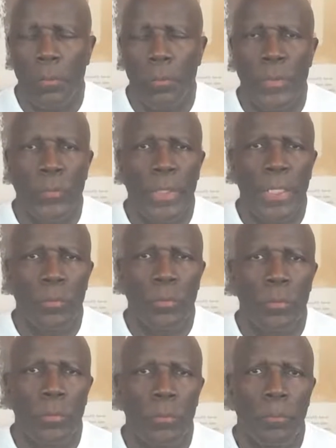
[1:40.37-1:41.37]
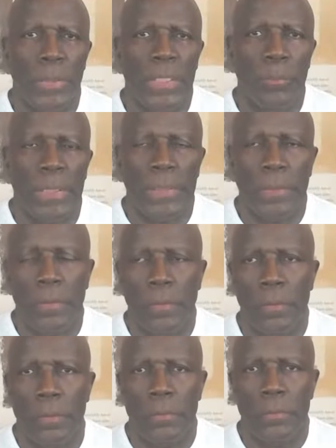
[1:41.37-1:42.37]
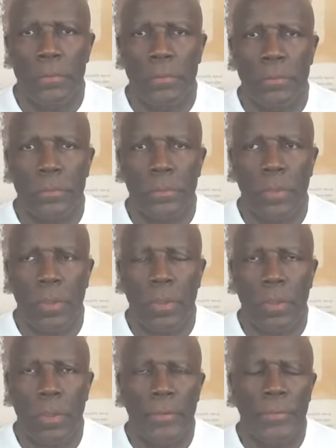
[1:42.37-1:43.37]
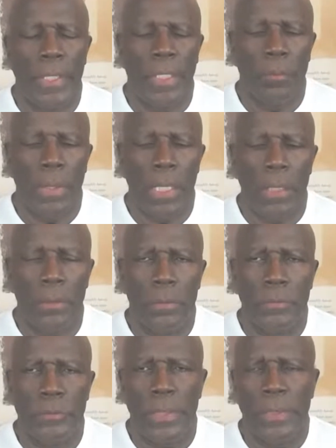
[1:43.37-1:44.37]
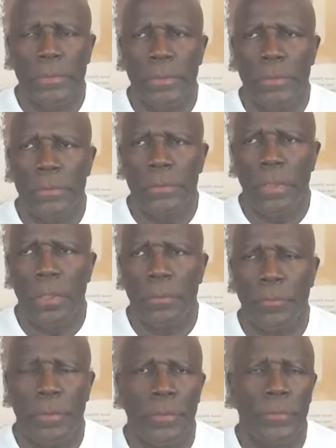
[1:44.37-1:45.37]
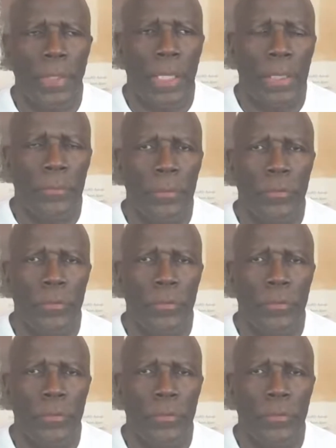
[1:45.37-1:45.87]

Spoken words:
No name will be me. It's not about judging or criticizing.